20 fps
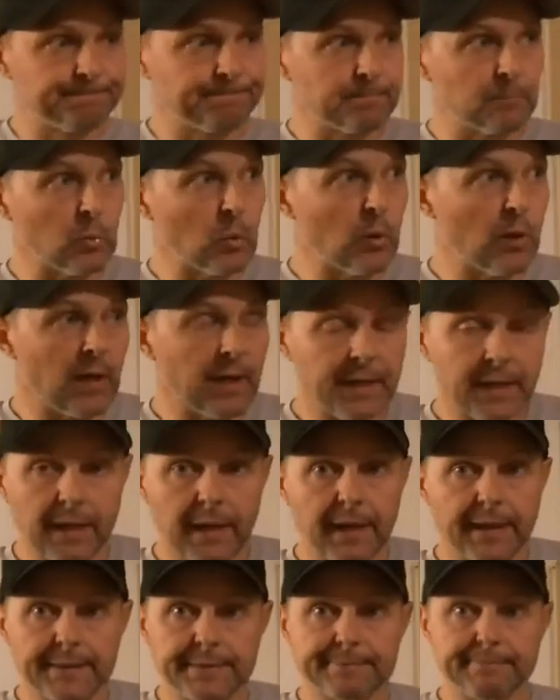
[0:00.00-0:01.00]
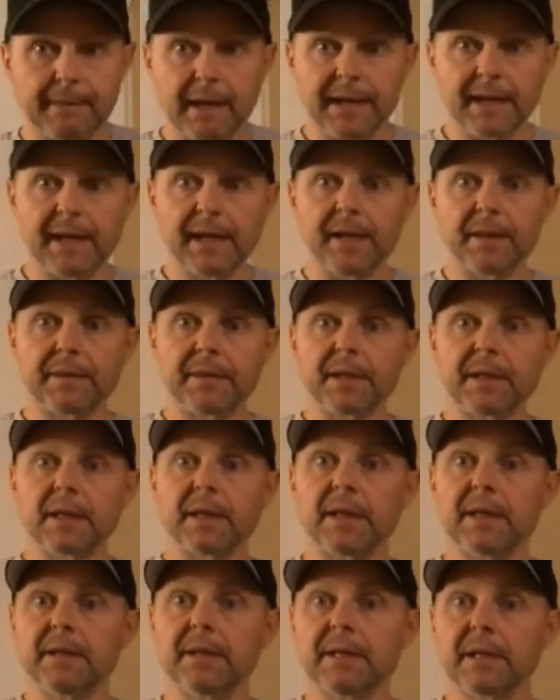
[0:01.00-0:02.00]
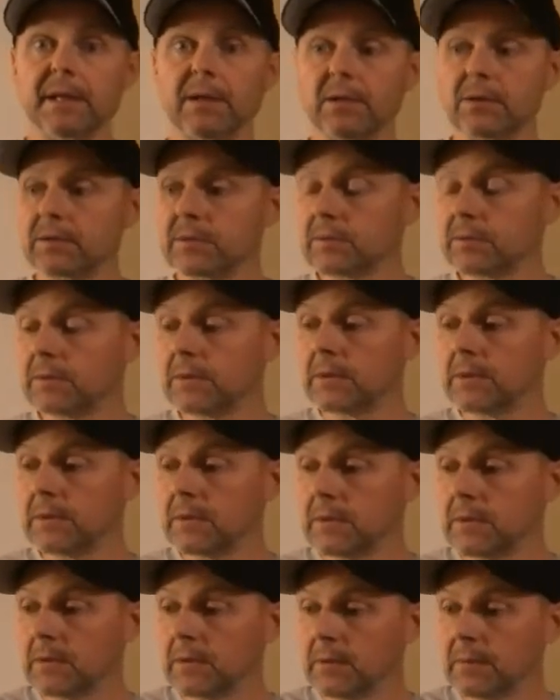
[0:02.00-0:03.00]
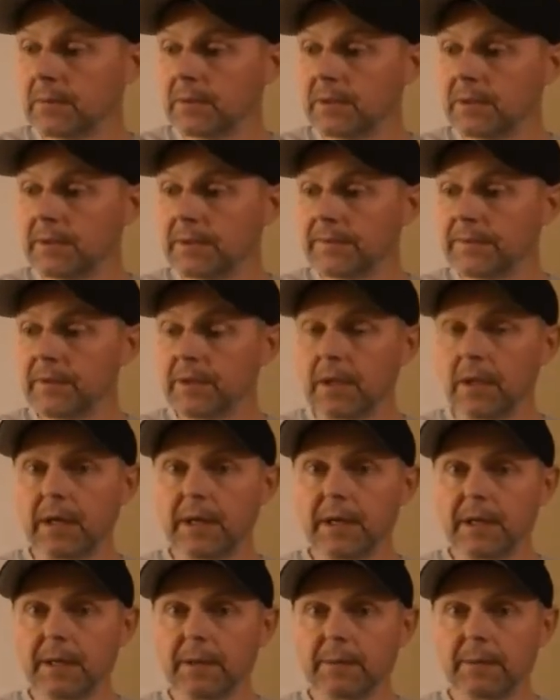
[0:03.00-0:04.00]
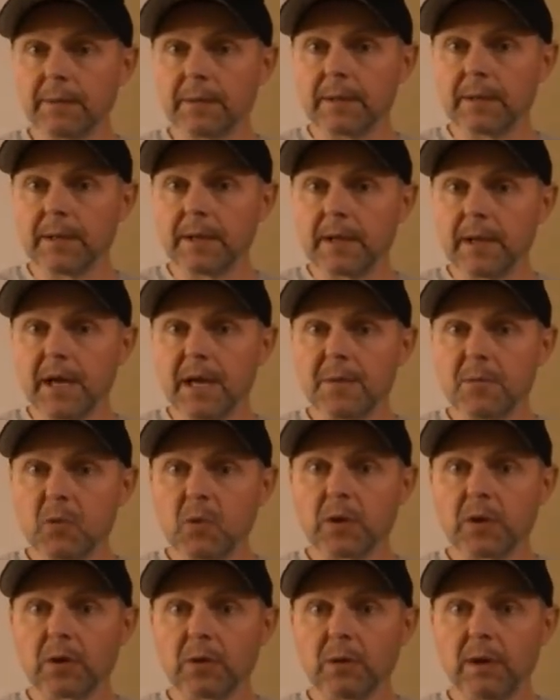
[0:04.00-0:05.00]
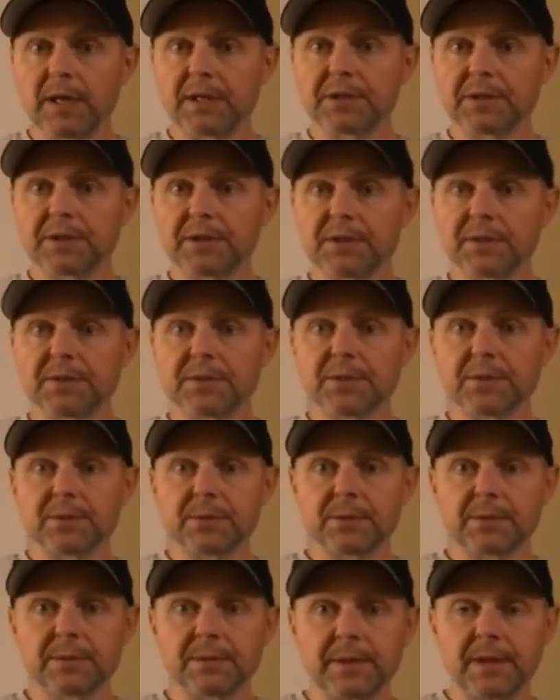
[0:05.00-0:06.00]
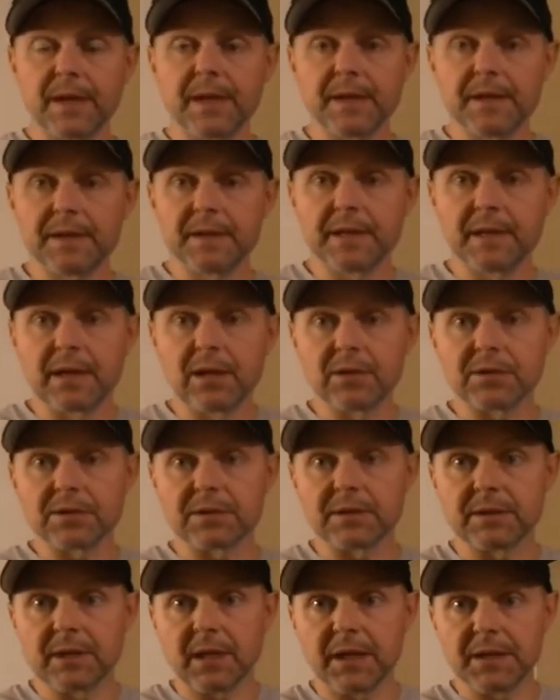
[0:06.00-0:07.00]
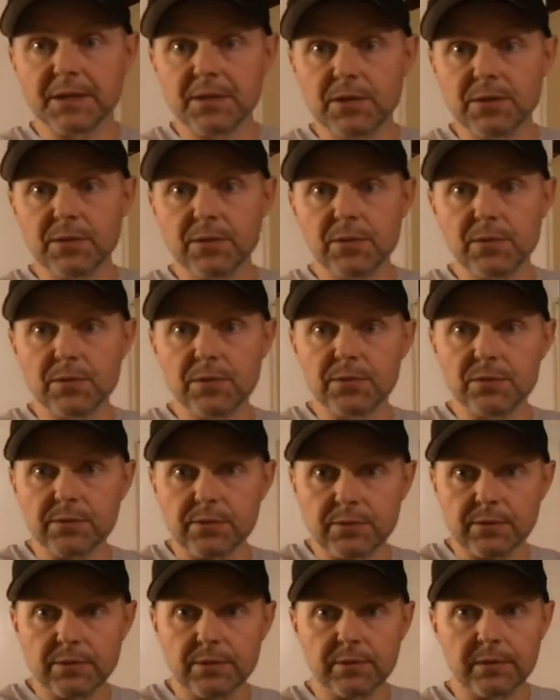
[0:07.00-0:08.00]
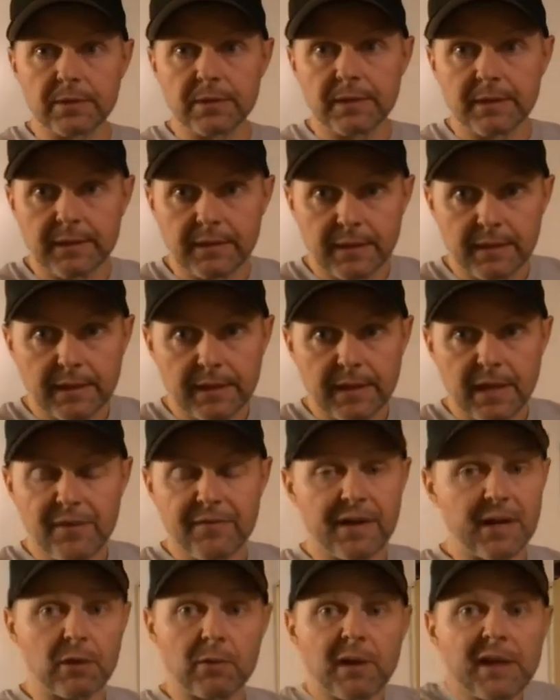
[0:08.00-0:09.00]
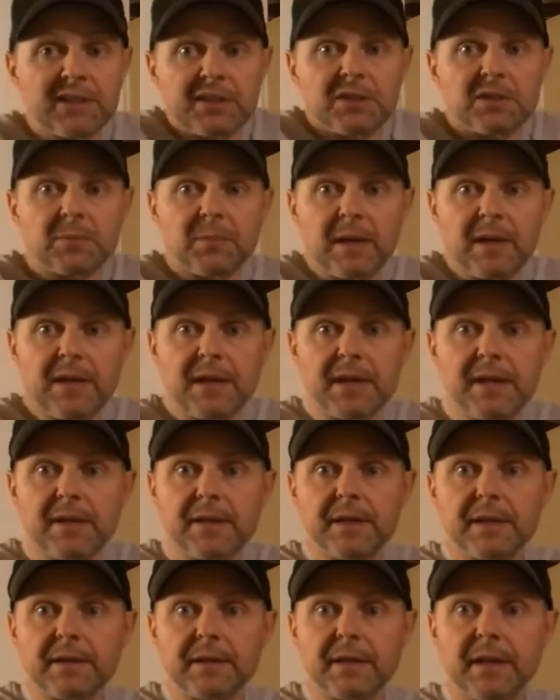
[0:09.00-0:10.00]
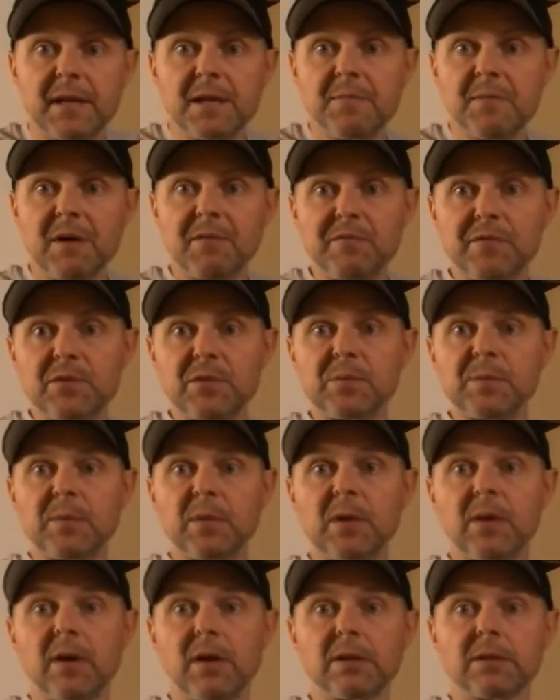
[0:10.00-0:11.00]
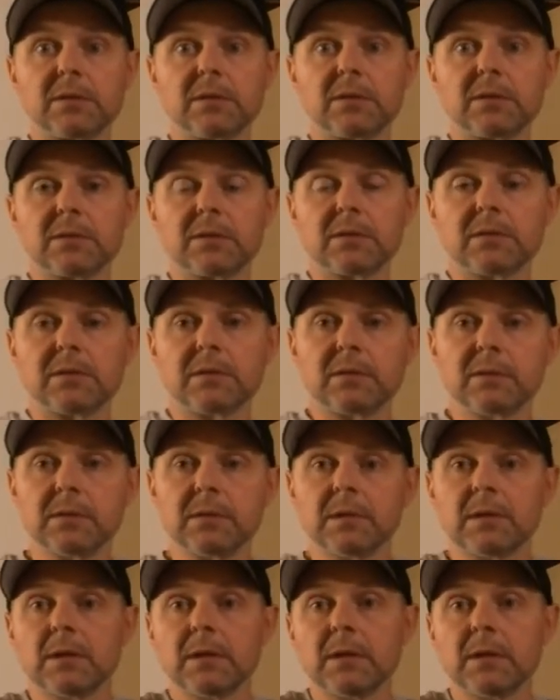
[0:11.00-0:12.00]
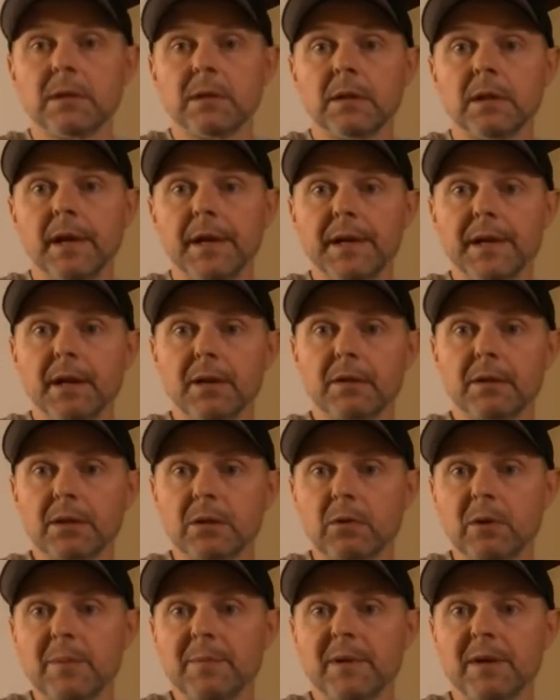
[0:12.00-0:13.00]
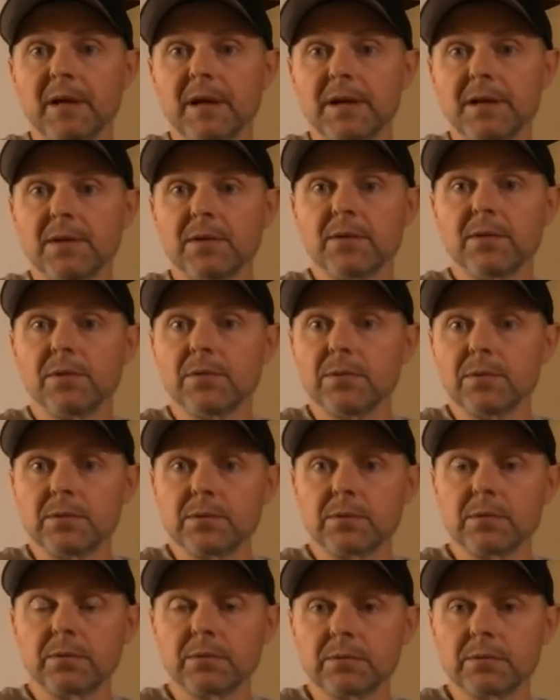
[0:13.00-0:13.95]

Well, I can't think of anything else. But if you got any more questions or anything else that I use, or have any questions about anything, any of my food plots, any other equipment I use,